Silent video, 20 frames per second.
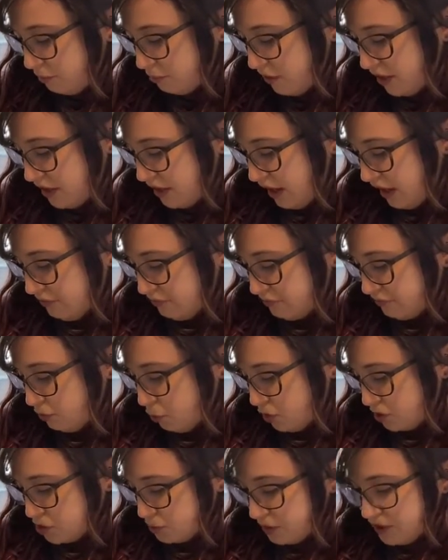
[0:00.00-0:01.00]
bake at
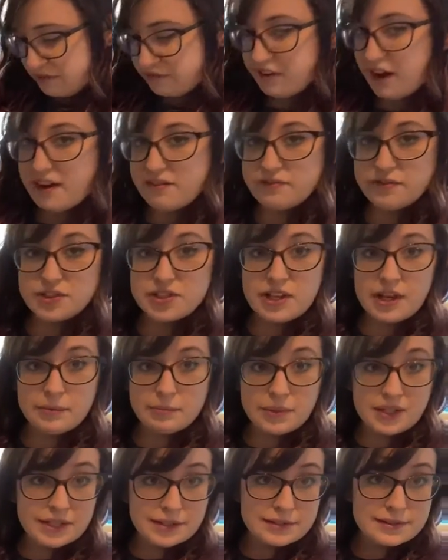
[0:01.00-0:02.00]
425 for 10
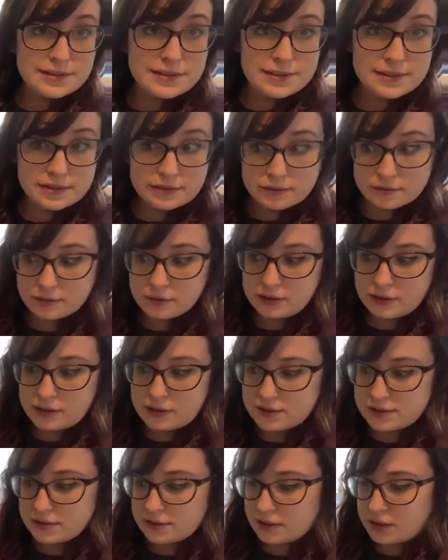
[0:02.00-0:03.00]
minutes.
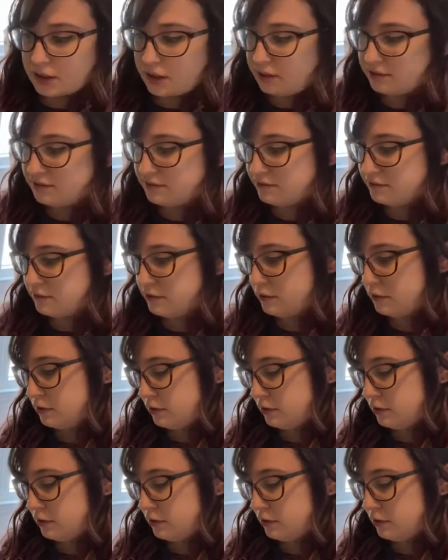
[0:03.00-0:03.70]
Easy enough.